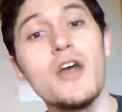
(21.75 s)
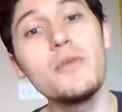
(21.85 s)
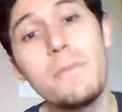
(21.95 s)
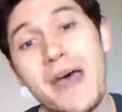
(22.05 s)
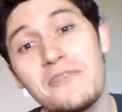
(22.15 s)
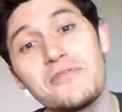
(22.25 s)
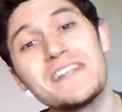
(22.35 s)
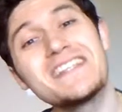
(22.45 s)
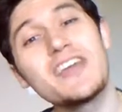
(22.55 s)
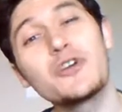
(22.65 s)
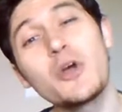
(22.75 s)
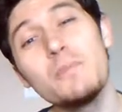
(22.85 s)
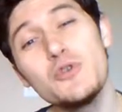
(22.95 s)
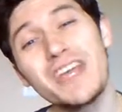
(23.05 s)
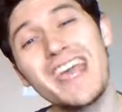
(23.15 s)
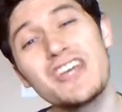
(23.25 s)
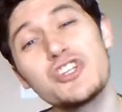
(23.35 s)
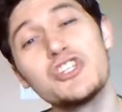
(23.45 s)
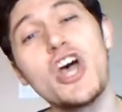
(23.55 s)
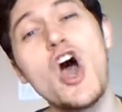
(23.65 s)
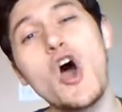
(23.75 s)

The benefit is that your communications